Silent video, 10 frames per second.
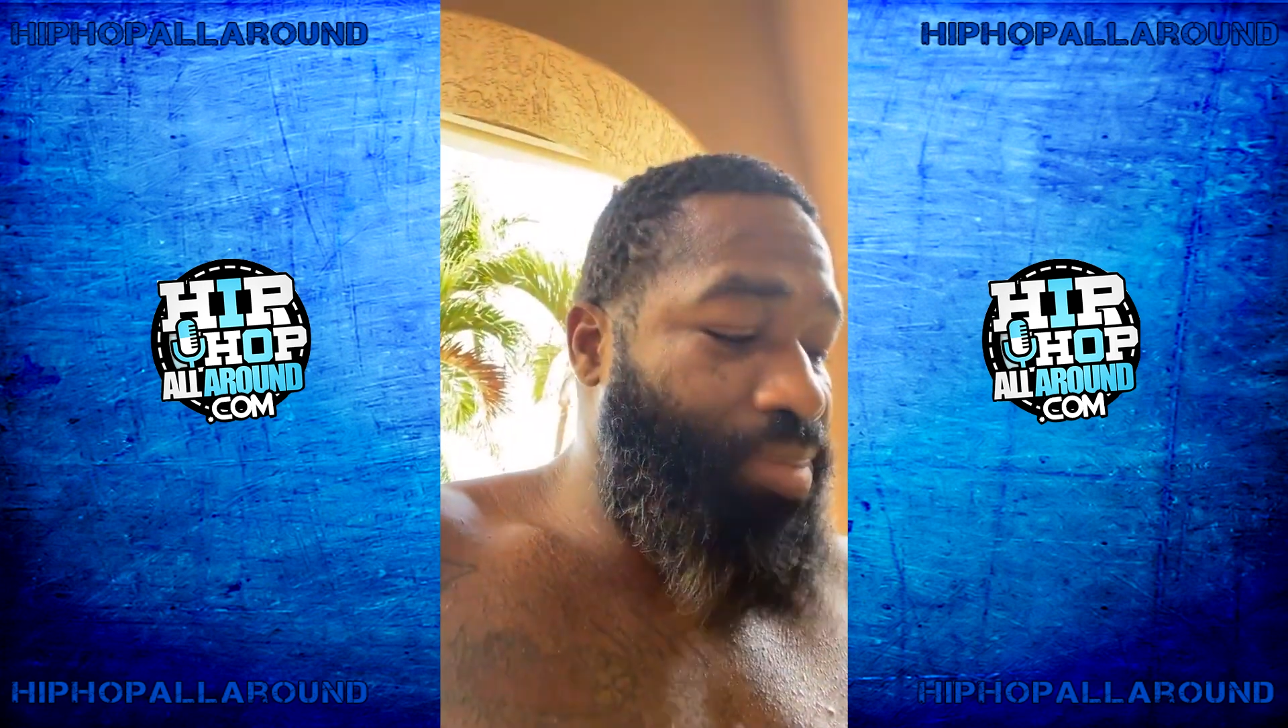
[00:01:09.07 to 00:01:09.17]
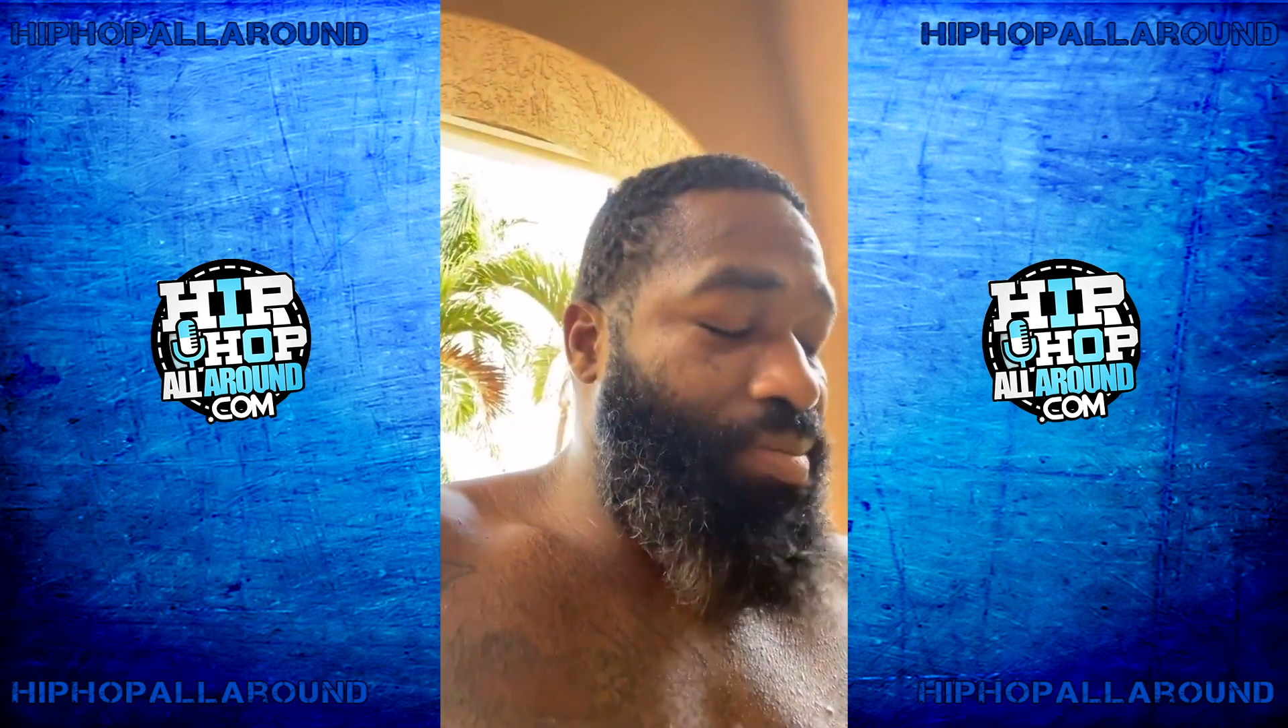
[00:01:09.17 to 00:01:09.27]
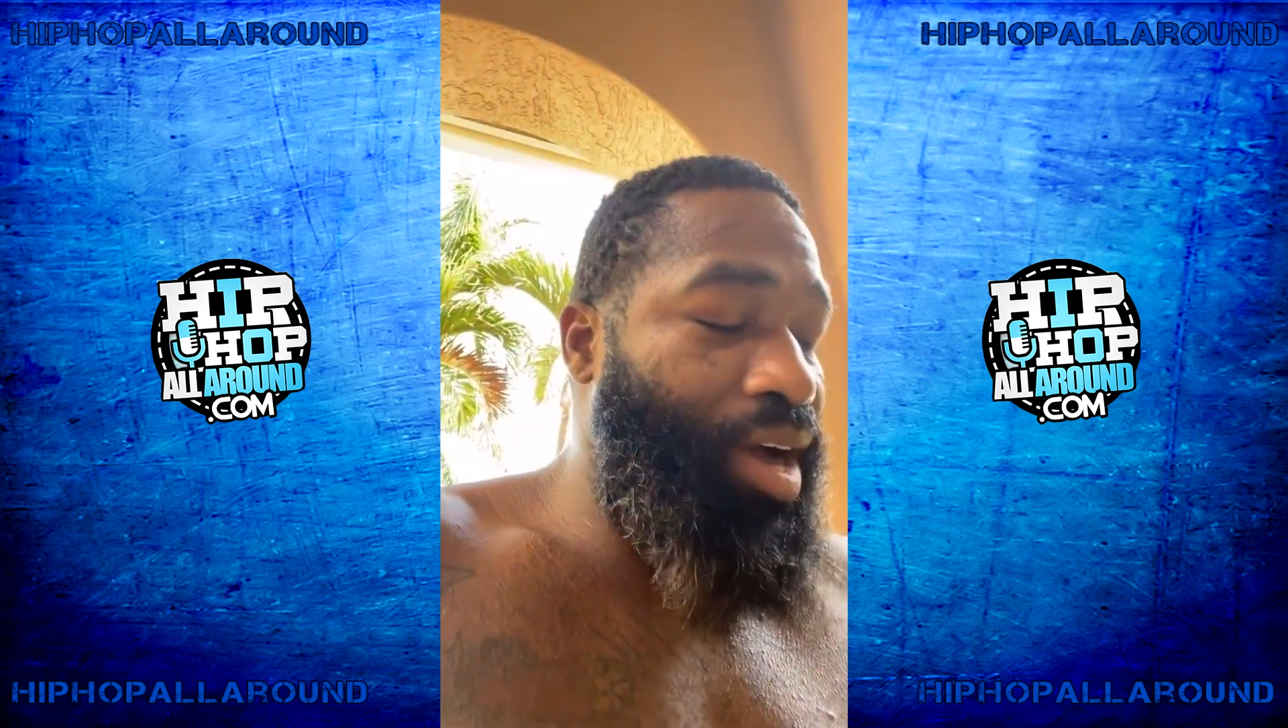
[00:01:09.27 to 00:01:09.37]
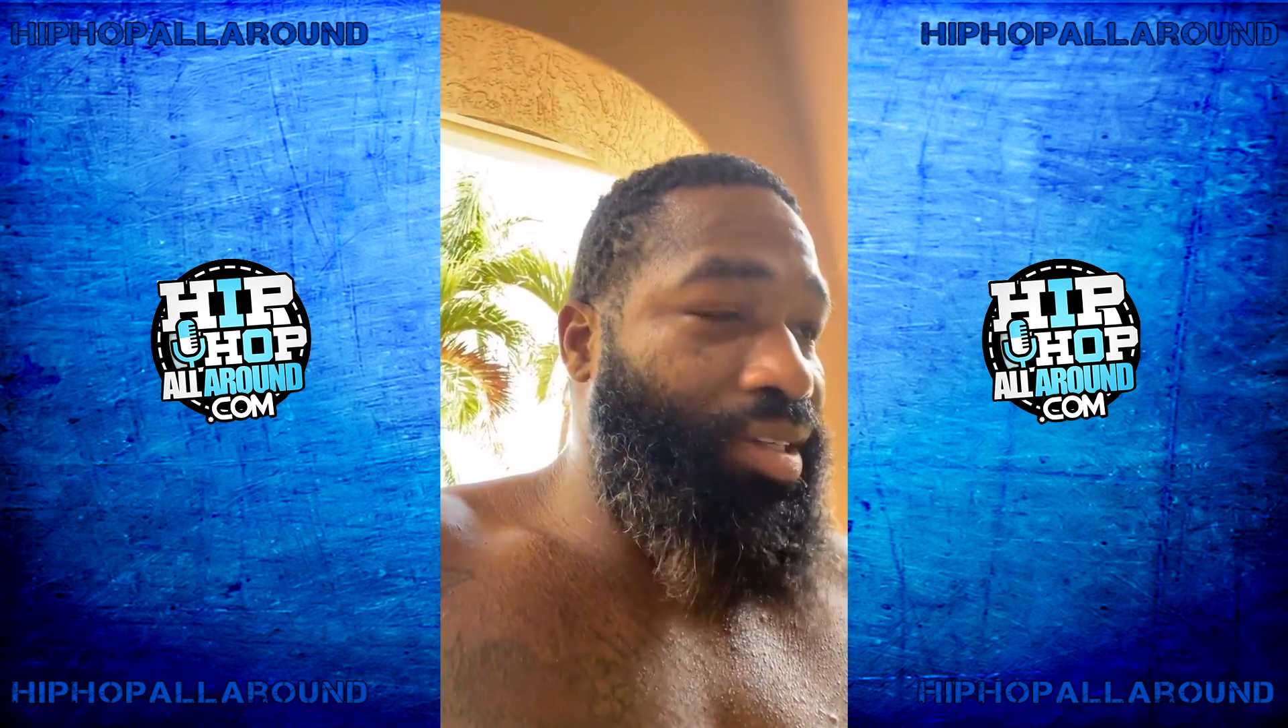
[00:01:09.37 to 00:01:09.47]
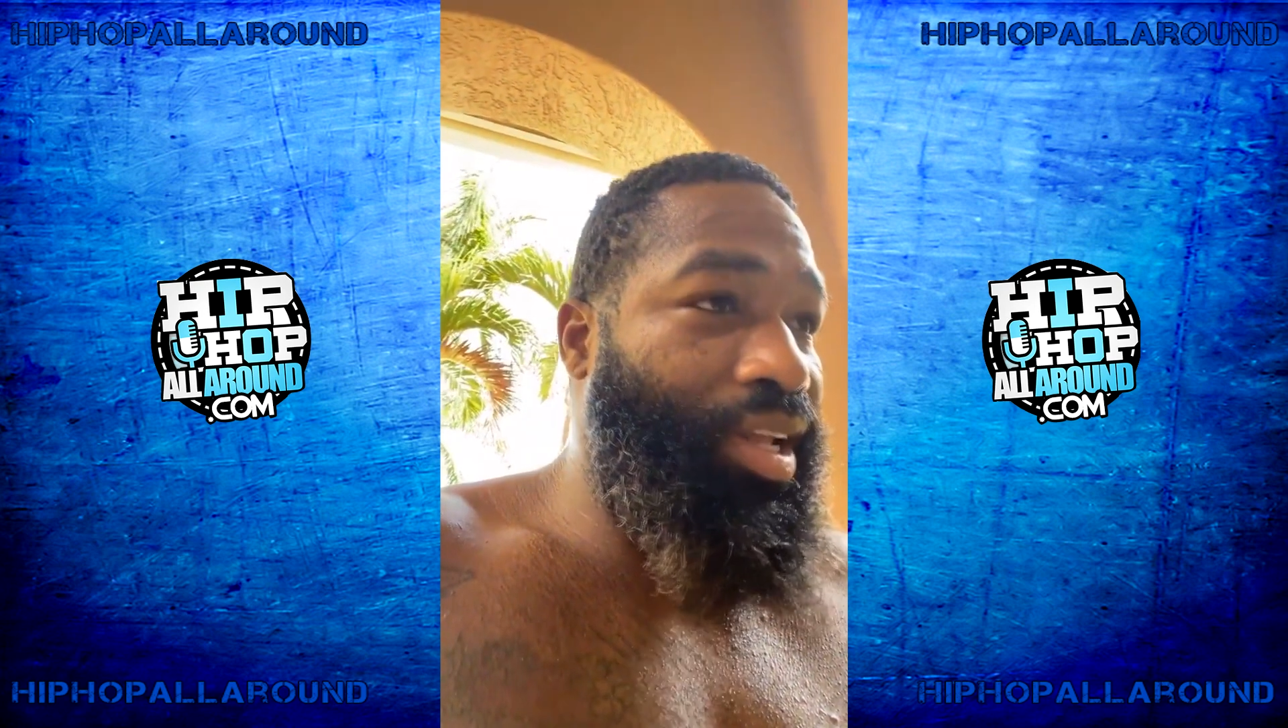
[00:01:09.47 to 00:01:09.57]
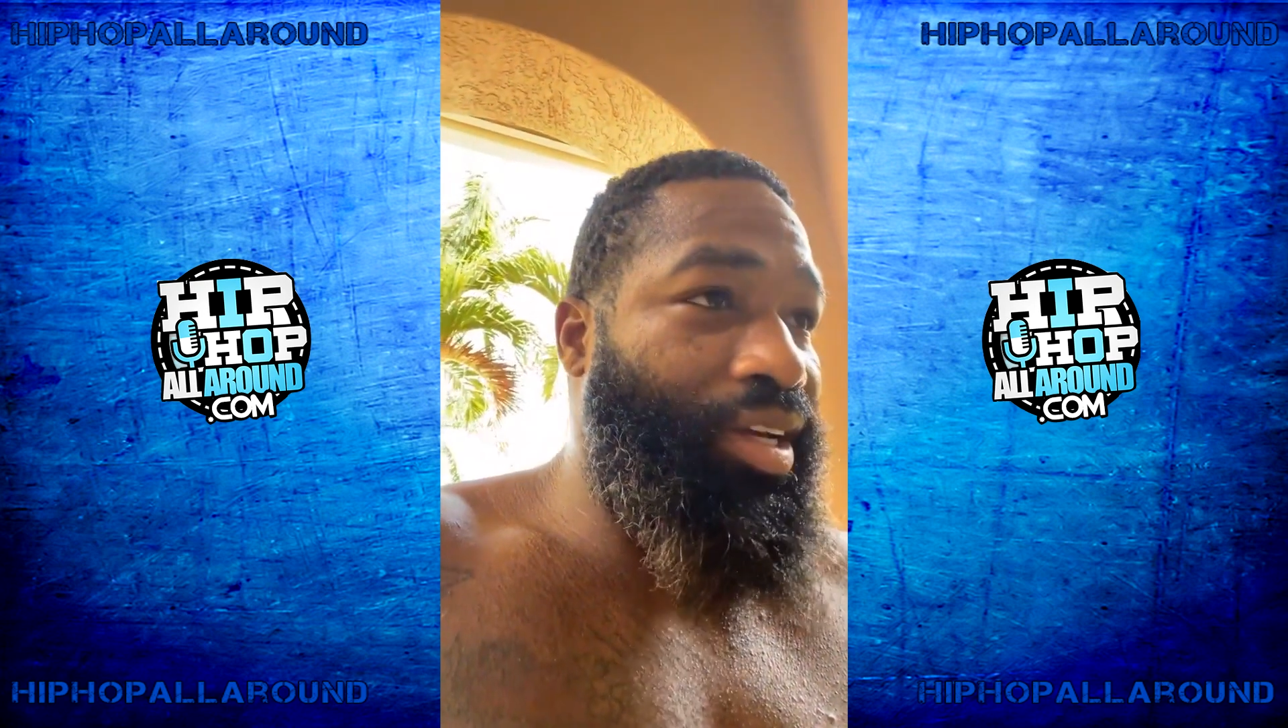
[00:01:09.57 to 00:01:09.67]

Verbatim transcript: box like